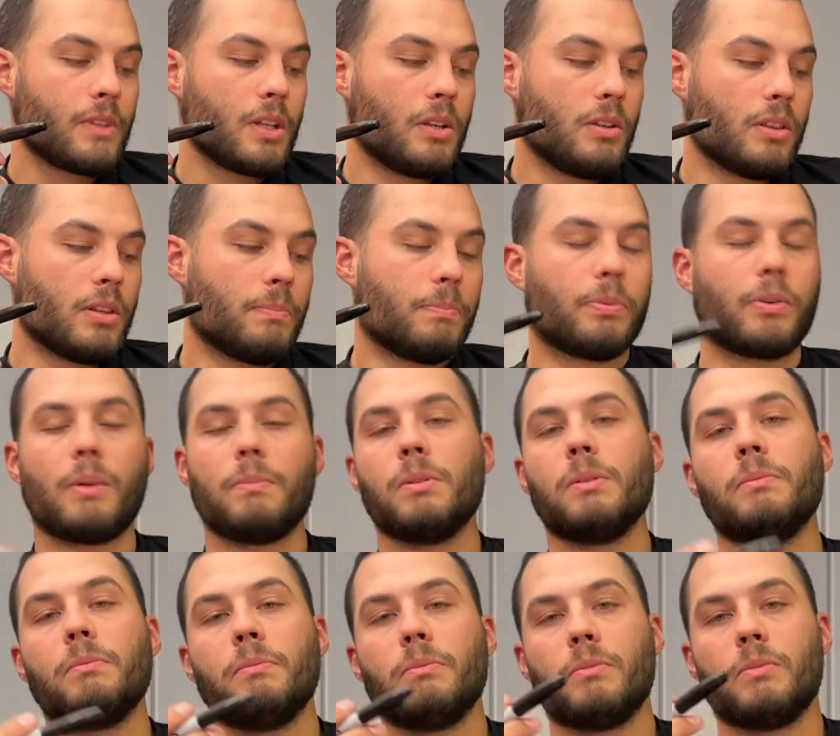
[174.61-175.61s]
the
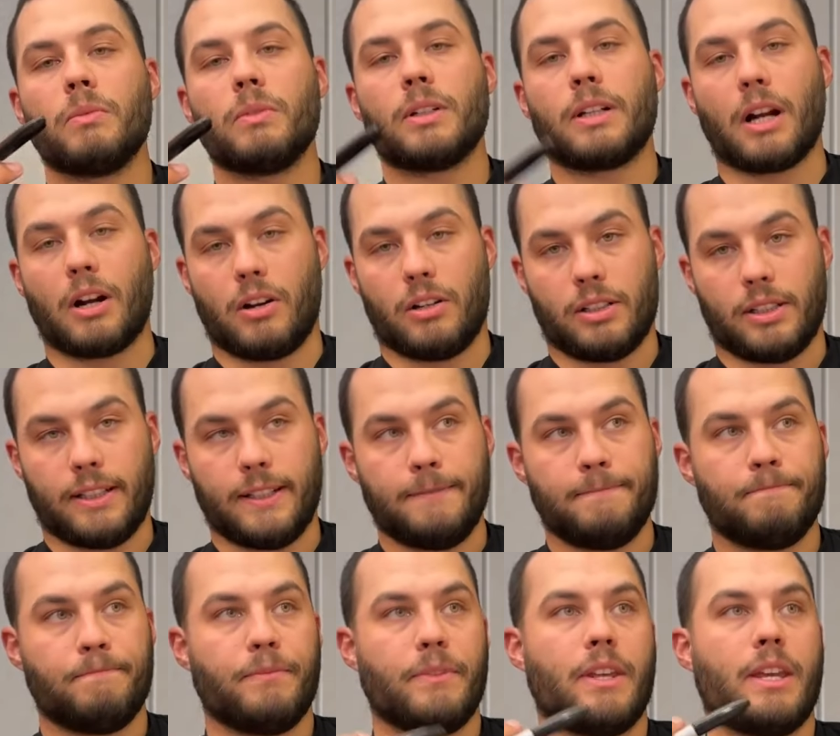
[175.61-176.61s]
problem currently
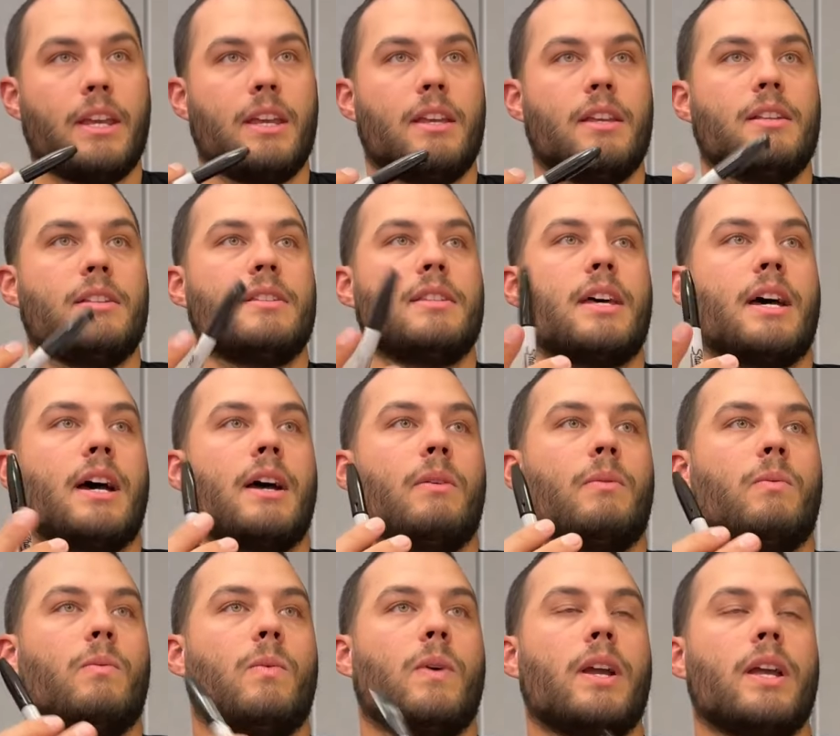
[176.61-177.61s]
is that
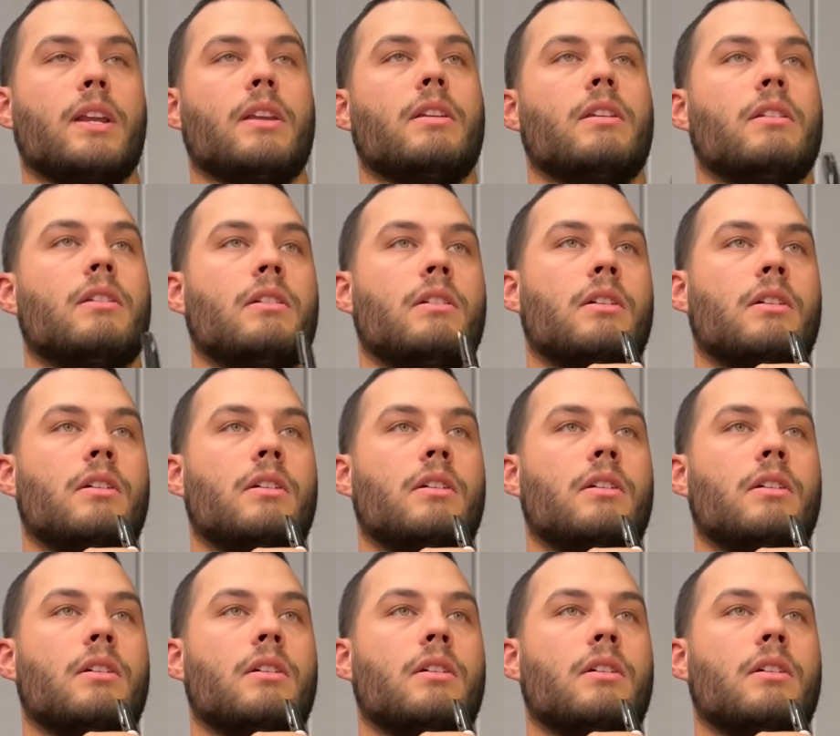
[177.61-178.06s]
when